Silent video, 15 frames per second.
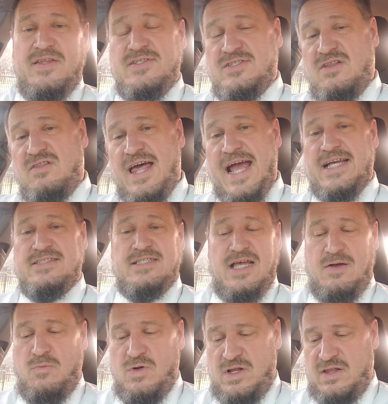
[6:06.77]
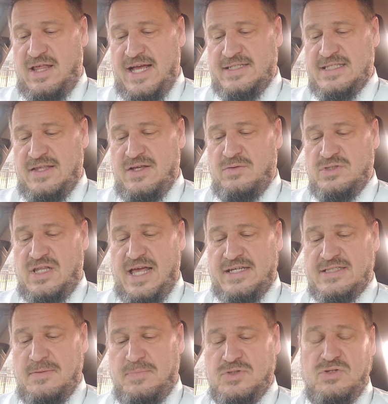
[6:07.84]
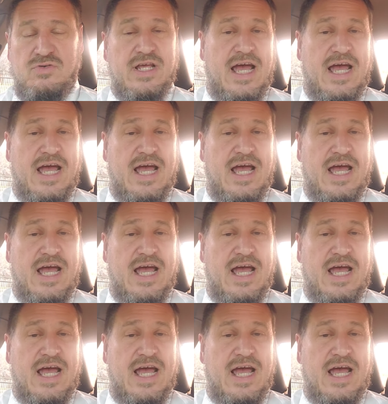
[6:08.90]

This is the last one of the last, I think it was the last episode.